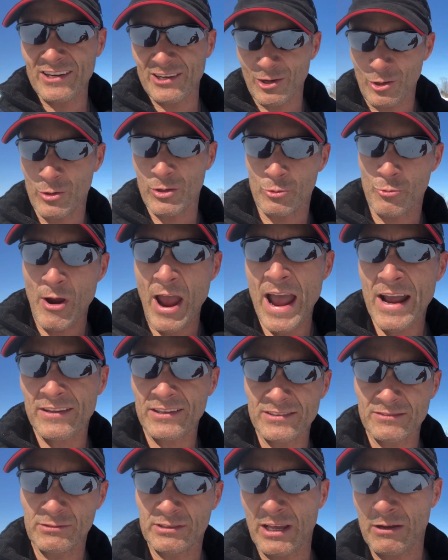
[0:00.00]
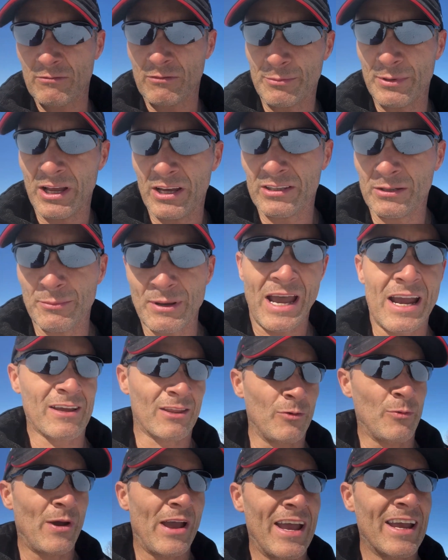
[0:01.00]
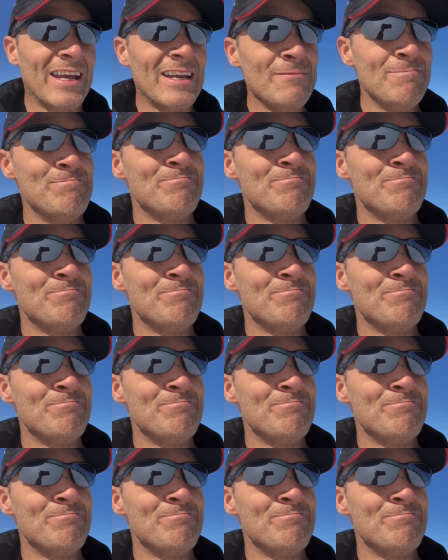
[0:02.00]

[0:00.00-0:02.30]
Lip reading: the rack that would be on the back of the wagon.